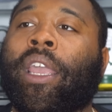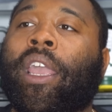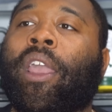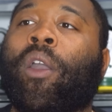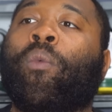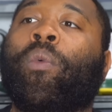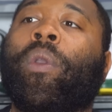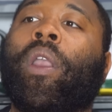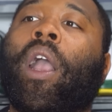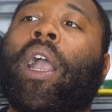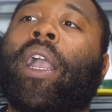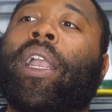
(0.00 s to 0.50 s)

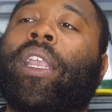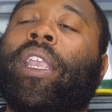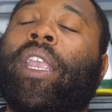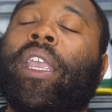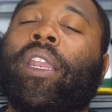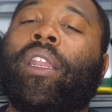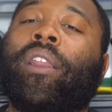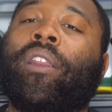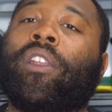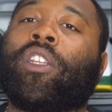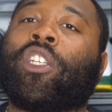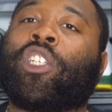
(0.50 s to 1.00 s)
and we are
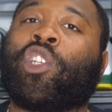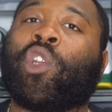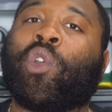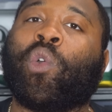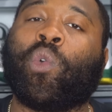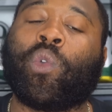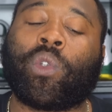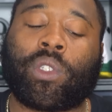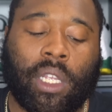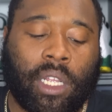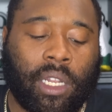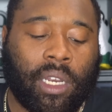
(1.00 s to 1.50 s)
getting the
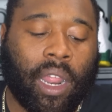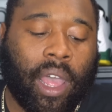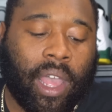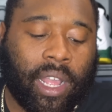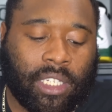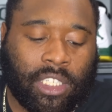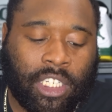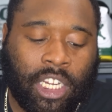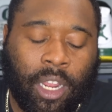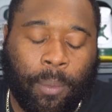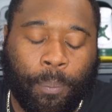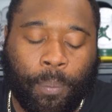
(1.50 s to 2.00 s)
shoes a
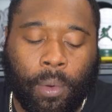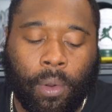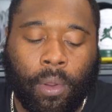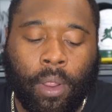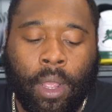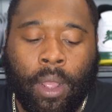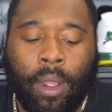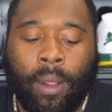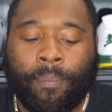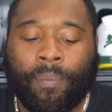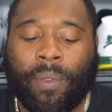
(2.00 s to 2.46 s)
lot cheaper.